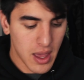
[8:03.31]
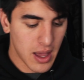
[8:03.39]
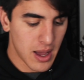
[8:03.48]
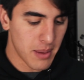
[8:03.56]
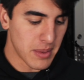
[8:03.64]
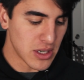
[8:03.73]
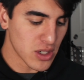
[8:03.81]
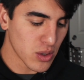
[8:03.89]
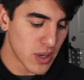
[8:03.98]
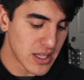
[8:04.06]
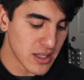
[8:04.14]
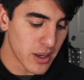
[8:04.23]
It just
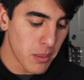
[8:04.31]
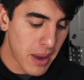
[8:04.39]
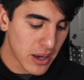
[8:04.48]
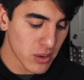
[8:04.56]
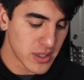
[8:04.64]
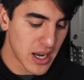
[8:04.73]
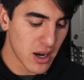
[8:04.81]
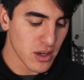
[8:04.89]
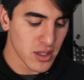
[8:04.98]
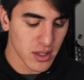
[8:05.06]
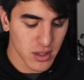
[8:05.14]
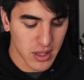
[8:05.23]
creates little micro
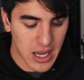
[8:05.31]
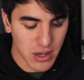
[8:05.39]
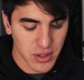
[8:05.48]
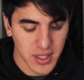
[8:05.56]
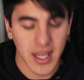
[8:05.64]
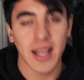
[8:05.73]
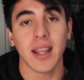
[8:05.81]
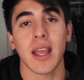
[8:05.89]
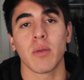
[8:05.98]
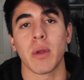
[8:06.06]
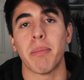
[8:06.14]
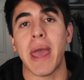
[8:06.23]
tears so that your skin
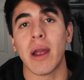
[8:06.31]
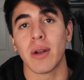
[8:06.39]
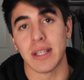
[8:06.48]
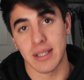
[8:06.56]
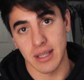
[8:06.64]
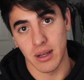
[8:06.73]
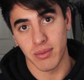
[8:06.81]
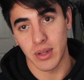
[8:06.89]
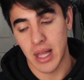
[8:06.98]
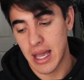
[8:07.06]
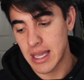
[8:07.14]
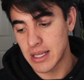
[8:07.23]
can repair itself a
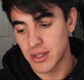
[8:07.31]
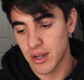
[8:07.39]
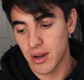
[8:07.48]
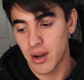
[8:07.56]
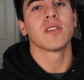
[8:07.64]
lot easier.